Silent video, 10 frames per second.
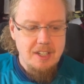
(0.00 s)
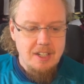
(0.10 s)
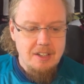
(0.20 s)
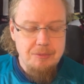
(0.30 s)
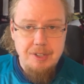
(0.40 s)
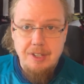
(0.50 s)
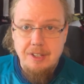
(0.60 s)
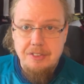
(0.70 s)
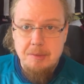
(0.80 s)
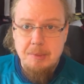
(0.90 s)

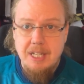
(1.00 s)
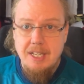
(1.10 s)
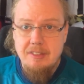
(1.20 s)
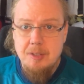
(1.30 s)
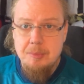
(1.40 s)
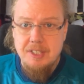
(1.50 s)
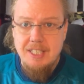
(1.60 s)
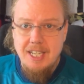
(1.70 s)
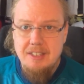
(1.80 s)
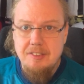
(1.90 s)
with the Milan teams
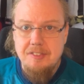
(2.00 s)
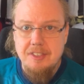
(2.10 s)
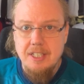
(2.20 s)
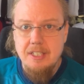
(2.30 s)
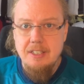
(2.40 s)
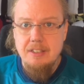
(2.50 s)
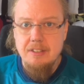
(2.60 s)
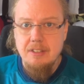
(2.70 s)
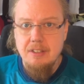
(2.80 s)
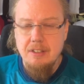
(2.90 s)
again deciding
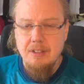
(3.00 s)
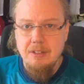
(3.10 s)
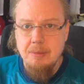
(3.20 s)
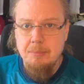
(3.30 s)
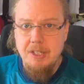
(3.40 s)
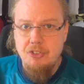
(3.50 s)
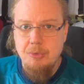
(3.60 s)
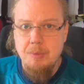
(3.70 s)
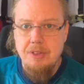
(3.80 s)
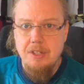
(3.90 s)
the
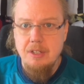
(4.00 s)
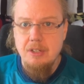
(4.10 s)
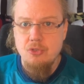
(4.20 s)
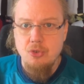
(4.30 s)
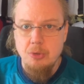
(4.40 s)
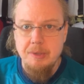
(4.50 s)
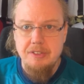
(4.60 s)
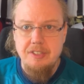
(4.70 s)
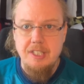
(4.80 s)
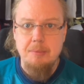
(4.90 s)
matchups with the
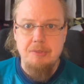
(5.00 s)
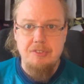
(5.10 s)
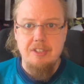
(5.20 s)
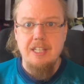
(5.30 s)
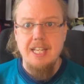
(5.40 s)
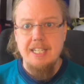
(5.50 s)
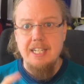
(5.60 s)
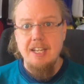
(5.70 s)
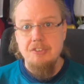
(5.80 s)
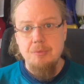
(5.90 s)
Roman teams like
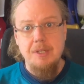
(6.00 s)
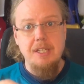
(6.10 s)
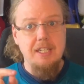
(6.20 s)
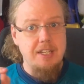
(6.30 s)
last week.